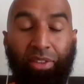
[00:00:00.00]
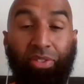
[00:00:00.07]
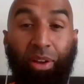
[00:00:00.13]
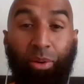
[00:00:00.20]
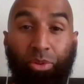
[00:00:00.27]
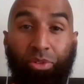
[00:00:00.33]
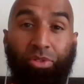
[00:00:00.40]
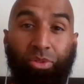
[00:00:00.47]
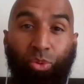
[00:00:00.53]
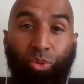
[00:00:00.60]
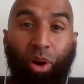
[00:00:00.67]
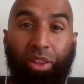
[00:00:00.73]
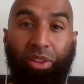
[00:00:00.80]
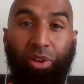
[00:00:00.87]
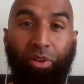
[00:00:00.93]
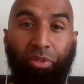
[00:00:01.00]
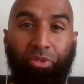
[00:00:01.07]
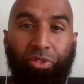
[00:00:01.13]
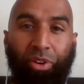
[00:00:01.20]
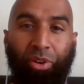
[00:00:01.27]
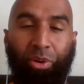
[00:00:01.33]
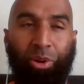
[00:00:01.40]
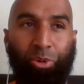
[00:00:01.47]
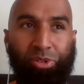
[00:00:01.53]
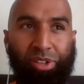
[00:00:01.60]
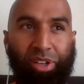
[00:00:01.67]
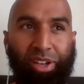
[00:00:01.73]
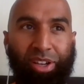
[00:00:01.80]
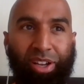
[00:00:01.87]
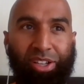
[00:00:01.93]
that was quite tough. So it was
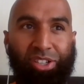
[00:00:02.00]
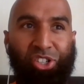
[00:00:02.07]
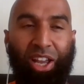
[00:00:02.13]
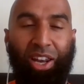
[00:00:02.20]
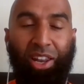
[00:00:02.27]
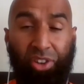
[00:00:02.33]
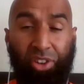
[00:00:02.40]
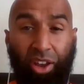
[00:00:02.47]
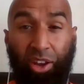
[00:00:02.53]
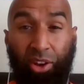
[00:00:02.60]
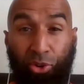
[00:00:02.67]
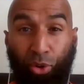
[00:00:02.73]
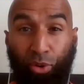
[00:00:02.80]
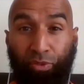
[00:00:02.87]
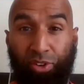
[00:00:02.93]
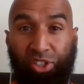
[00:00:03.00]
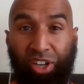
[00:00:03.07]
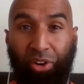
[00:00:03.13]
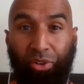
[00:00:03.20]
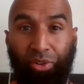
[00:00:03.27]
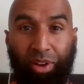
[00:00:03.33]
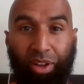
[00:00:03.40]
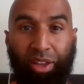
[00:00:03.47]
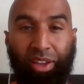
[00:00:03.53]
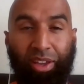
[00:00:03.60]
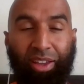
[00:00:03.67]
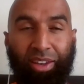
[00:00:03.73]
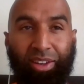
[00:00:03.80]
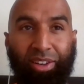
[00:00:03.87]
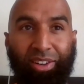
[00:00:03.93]
a challenge I undertook for charity,
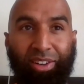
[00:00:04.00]
and